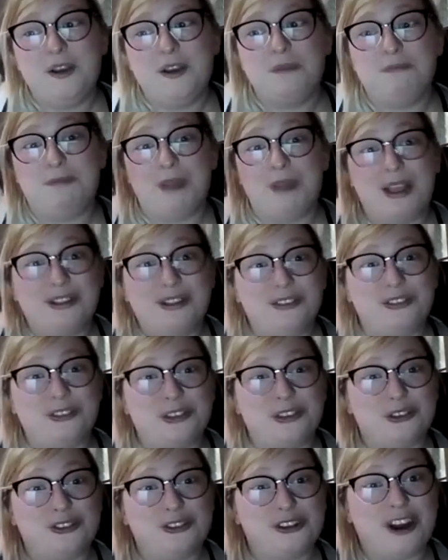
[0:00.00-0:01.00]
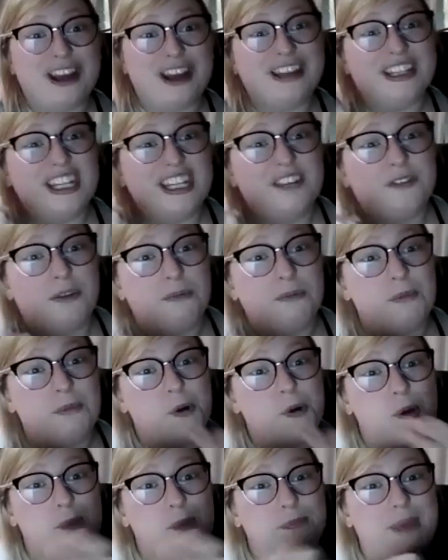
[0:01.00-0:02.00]
bends the trident even
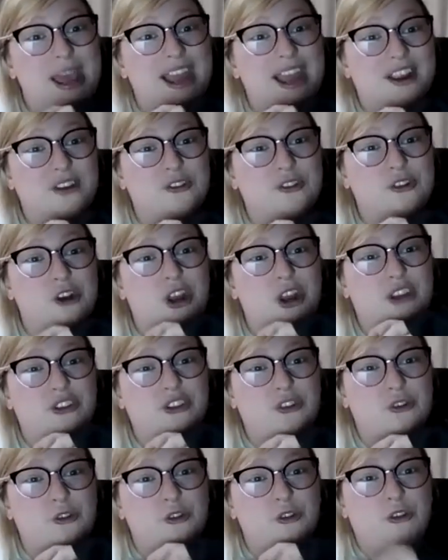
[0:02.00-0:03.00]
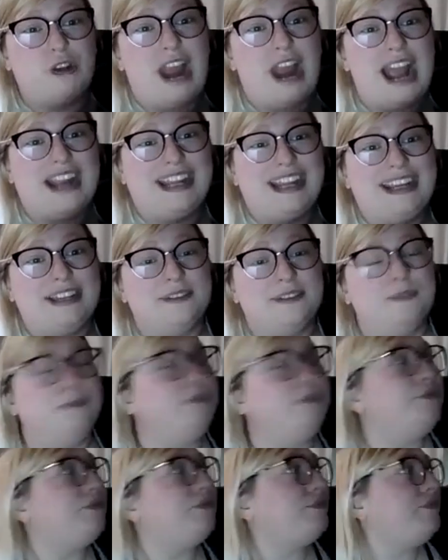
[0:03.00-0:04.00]
more back and tries to crack it.
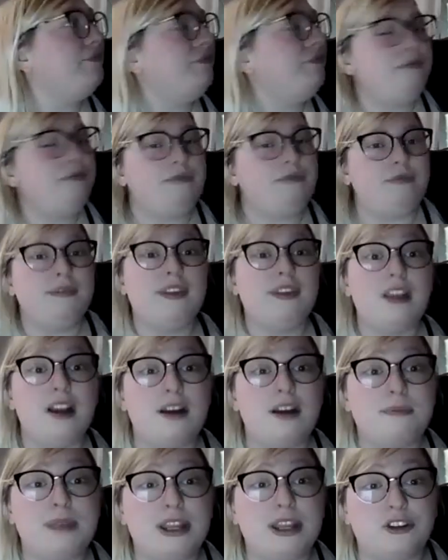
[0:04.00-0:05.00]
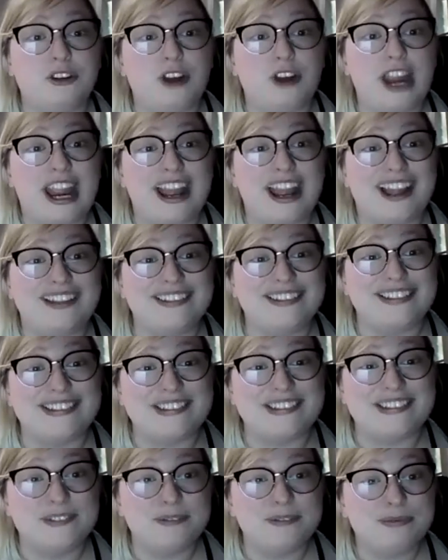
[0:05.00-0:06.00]
in your hands.